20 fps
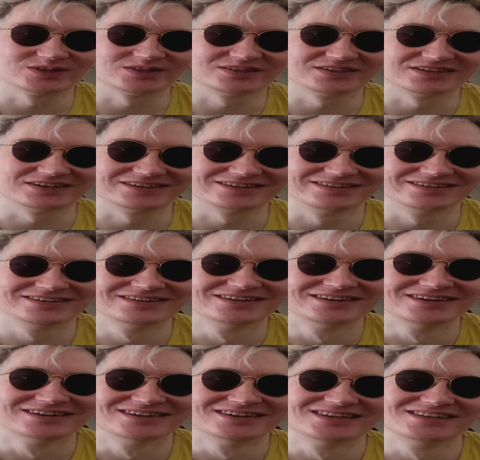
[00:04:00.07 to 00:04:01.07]
but I
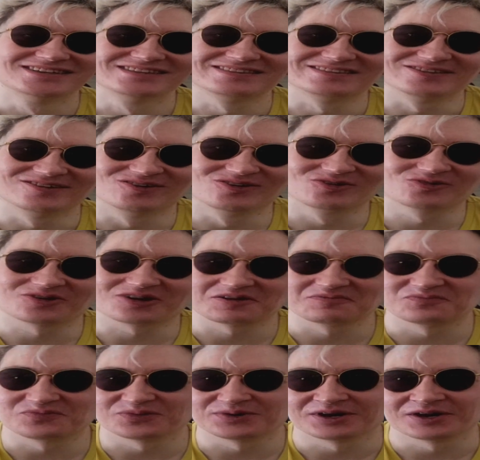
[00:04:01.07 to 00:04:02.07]
talk
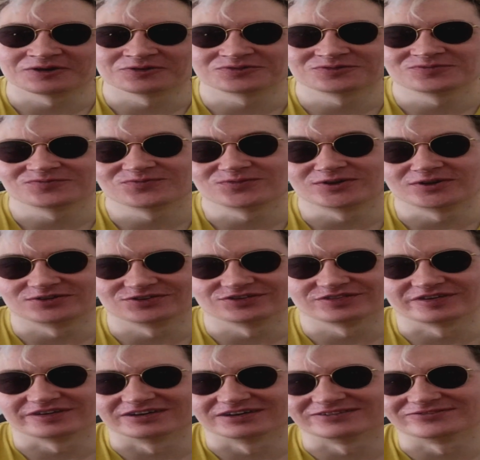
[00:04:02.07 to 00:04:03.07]
about
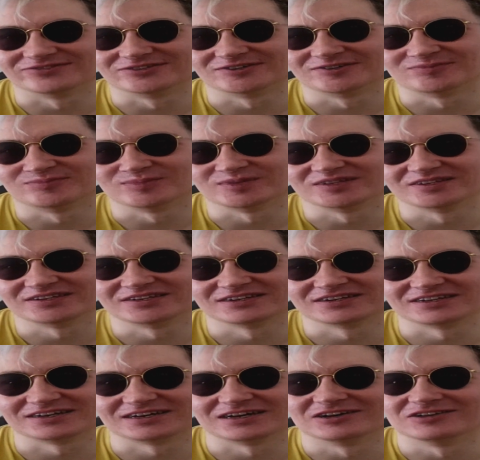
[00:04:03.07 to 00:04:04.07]
world government
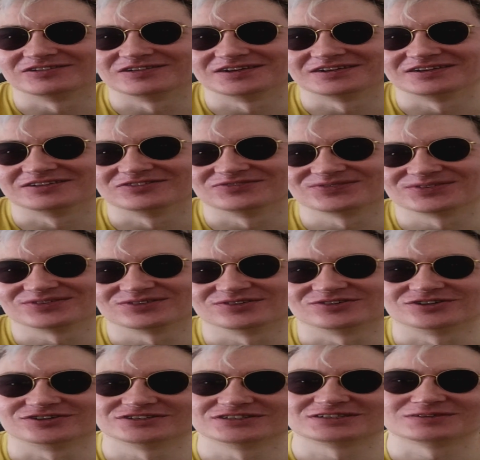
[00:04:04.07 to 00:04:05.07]
now, and of
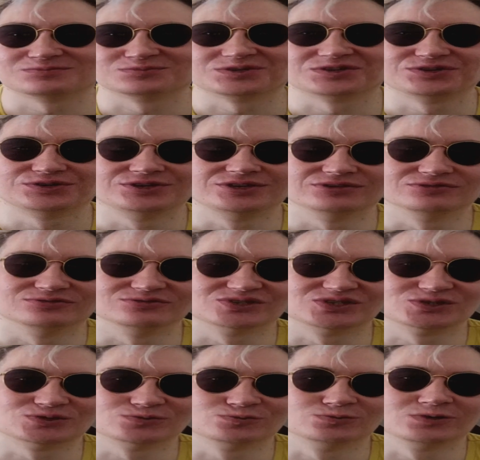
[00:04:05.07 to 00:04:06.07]
course I'm a
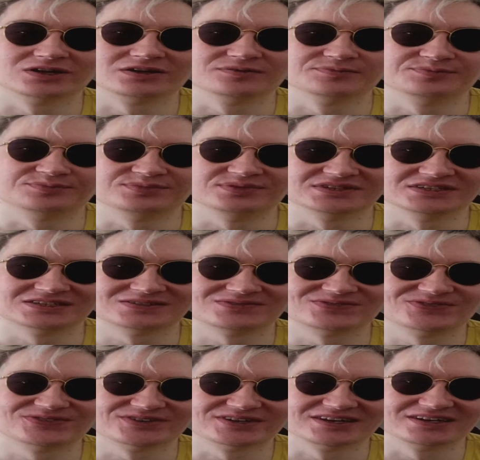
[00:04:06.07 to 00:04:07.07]
huge One Piece
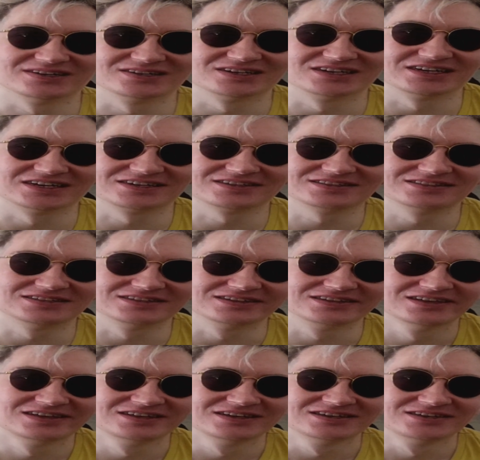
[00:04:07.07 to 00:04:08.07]
fan, like the
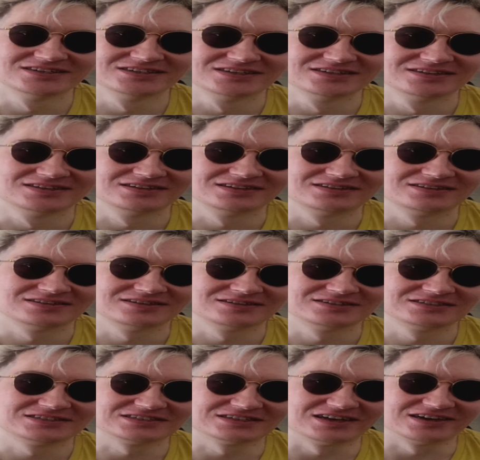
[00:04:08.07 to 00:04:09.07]

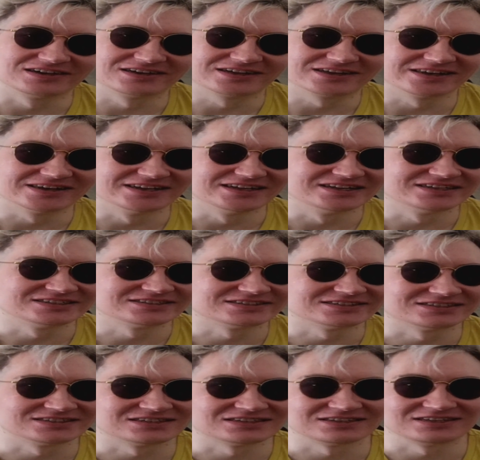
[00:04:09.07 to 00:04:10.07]

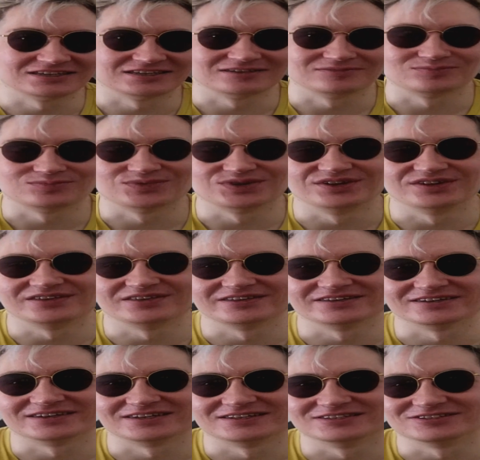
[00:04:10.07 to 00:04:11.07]
Sunglasses AD
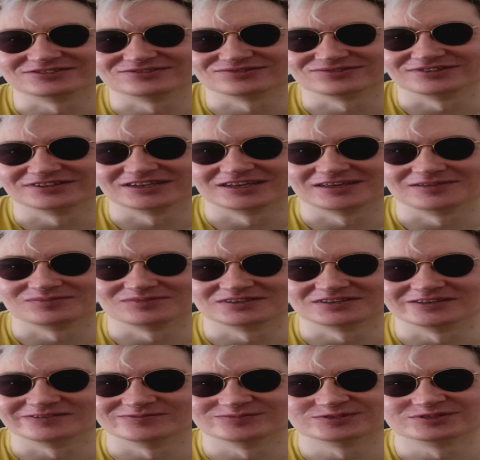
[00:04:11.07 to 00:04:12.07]
Jansu name
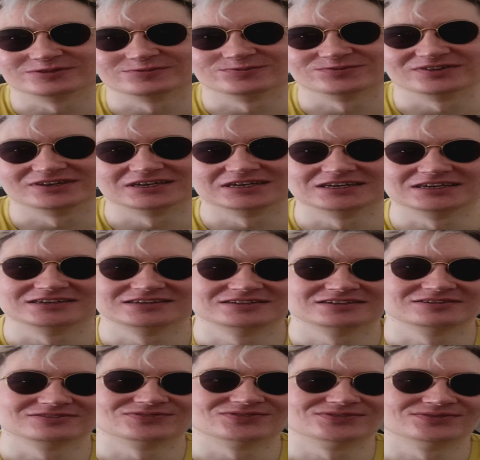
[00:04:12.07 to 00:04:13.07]
gives away
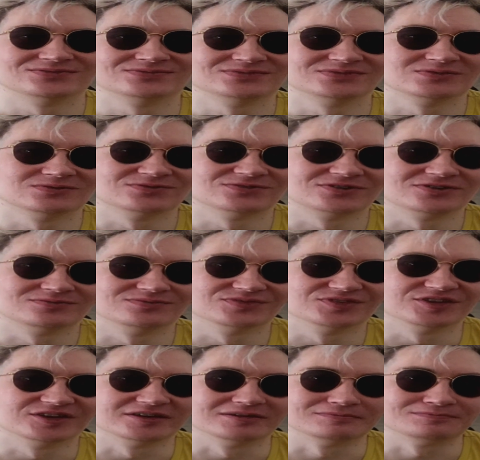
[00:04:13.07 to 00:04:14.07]
from
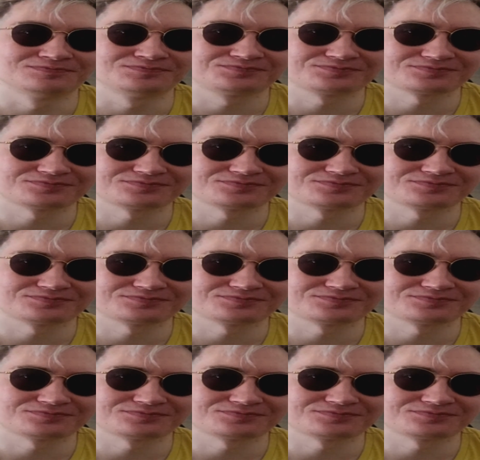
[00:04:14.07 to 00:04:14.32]
the